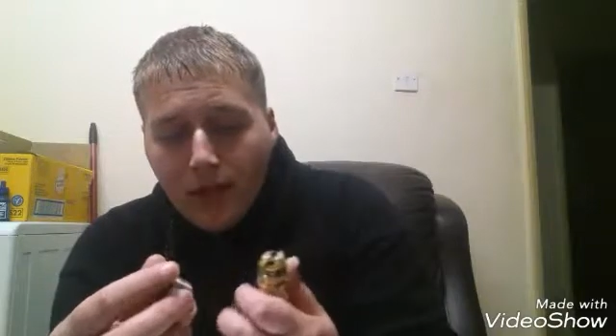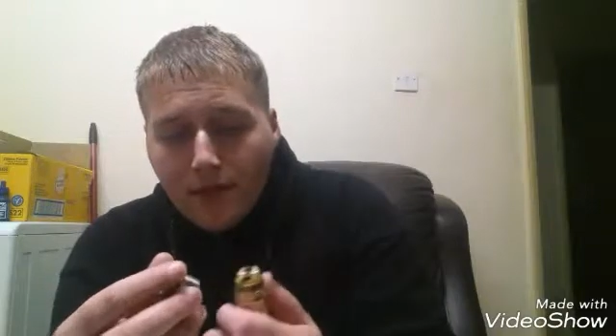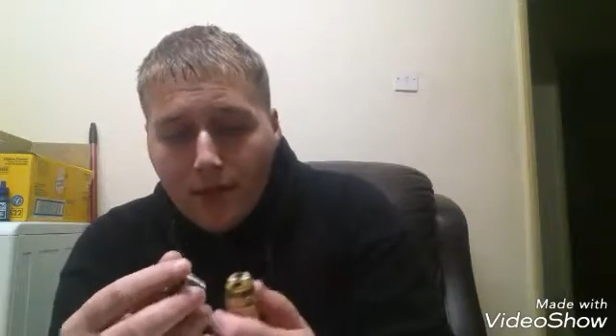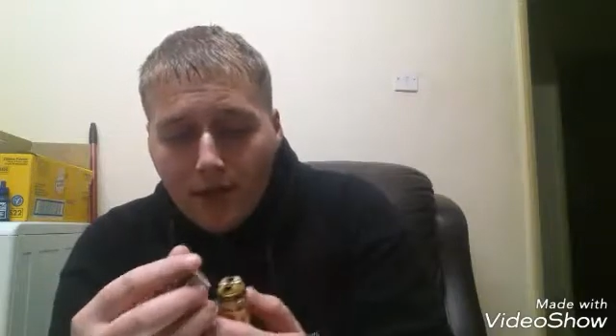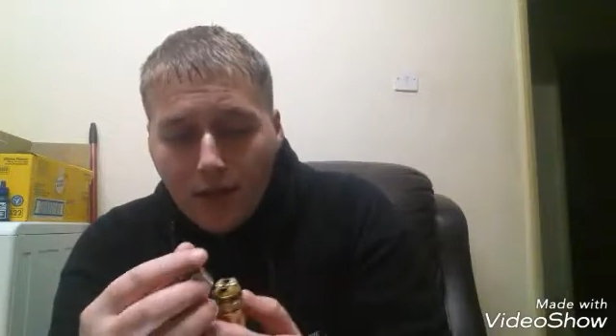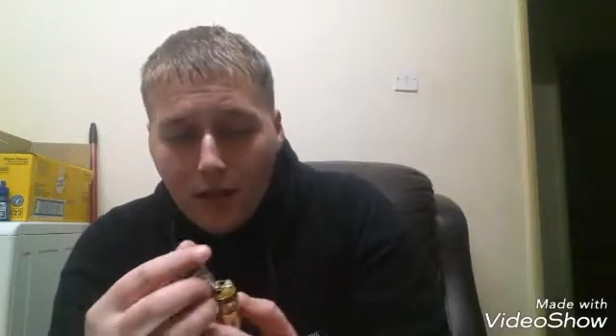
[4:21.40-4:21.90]

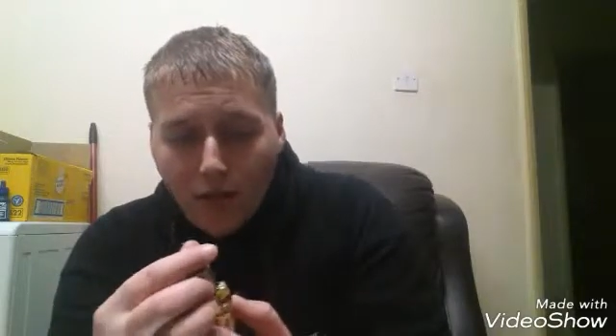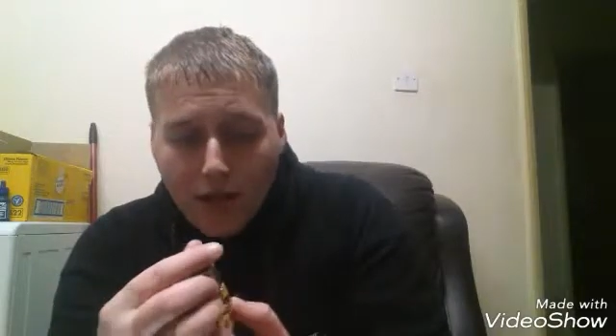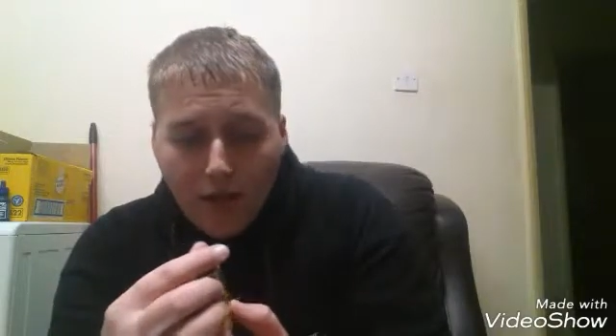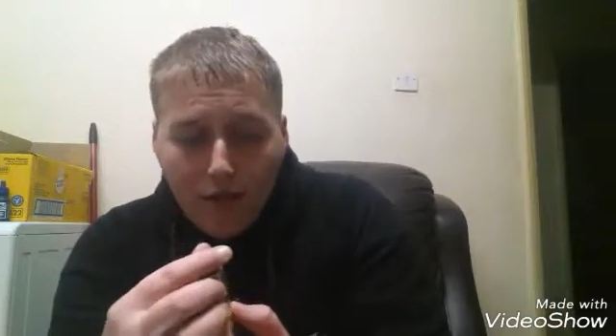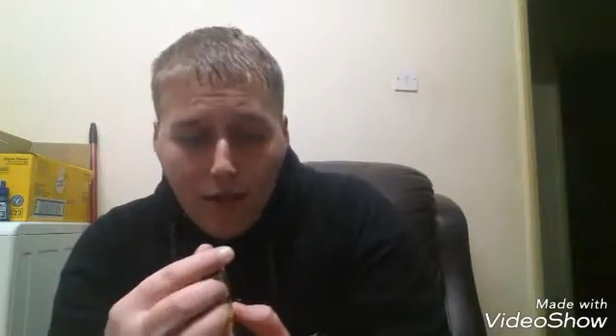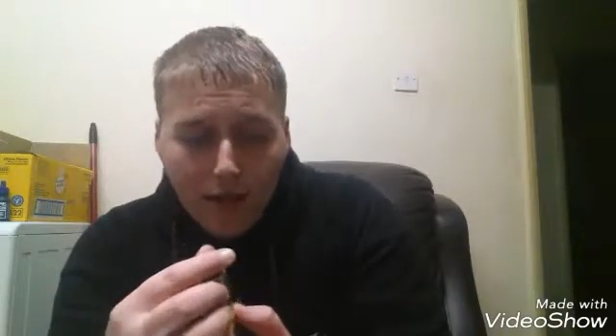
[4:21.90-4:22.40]
It's got
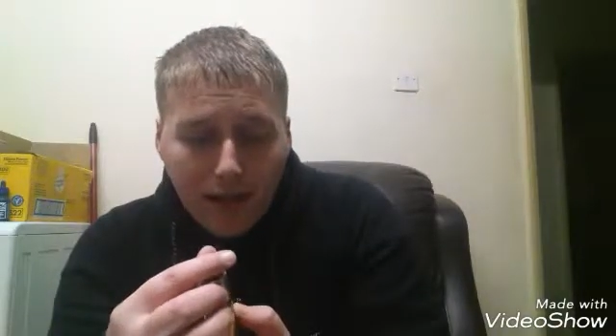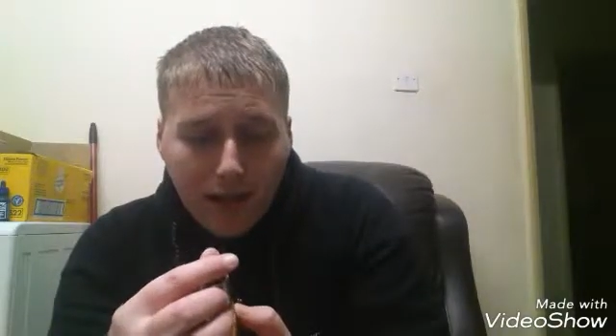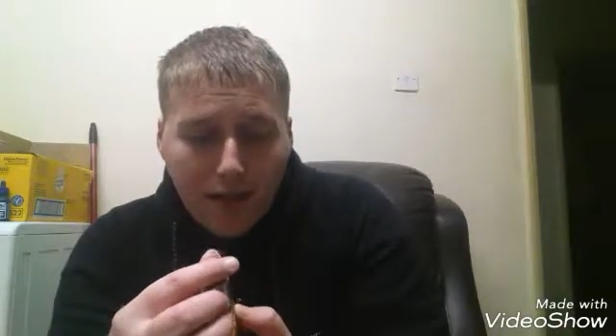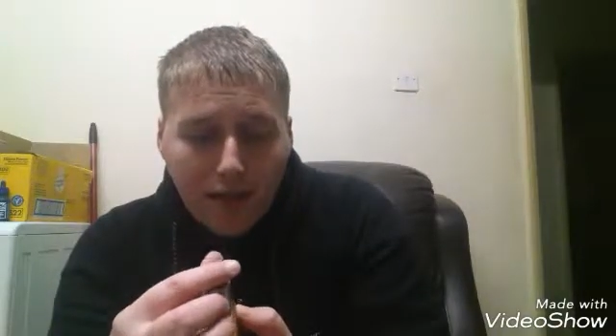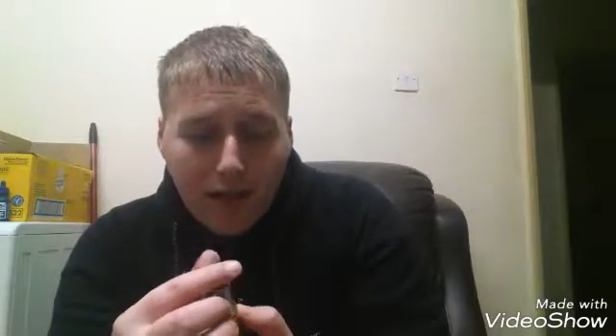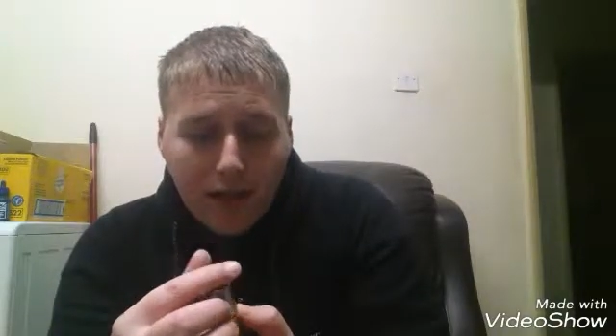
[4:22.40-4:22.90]
that really
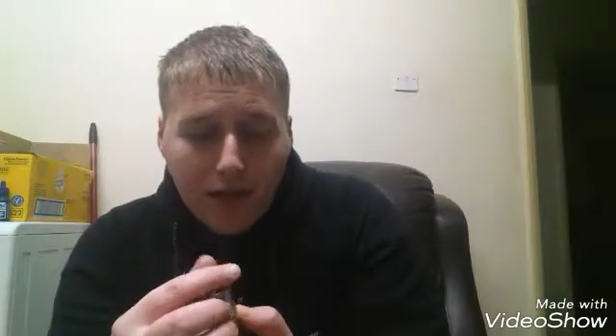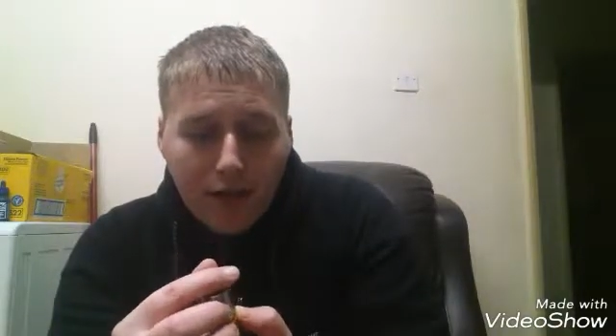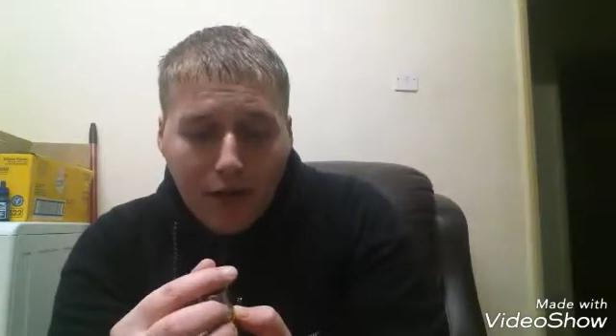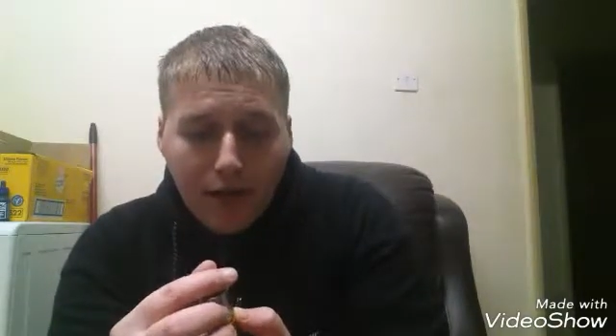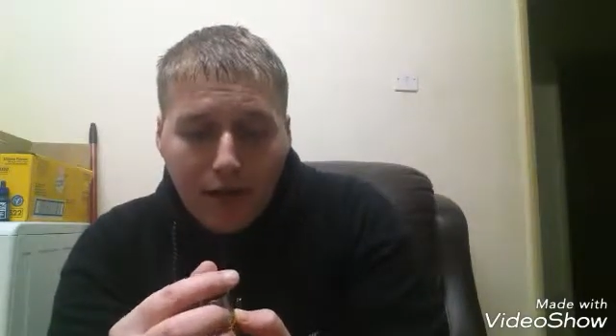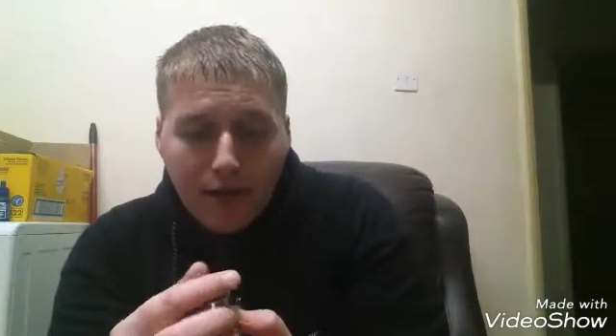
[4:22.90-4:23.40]
nice
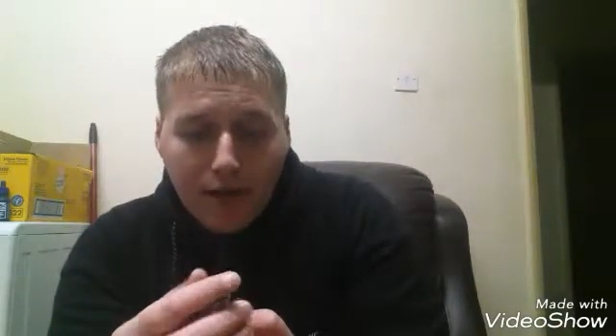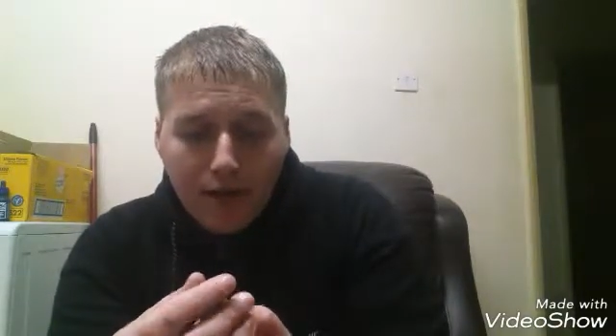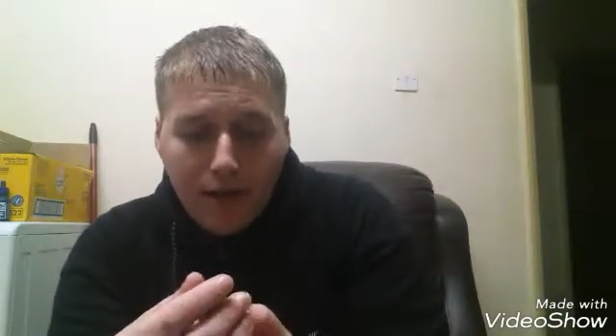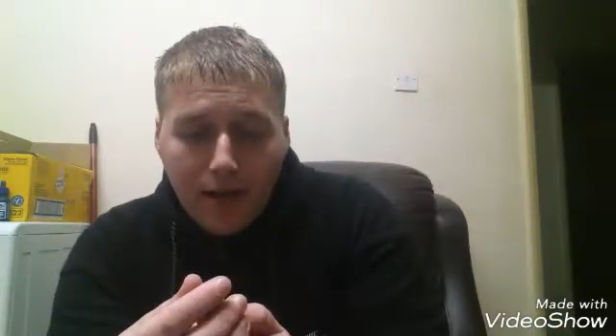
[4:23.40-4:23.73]
flavour again.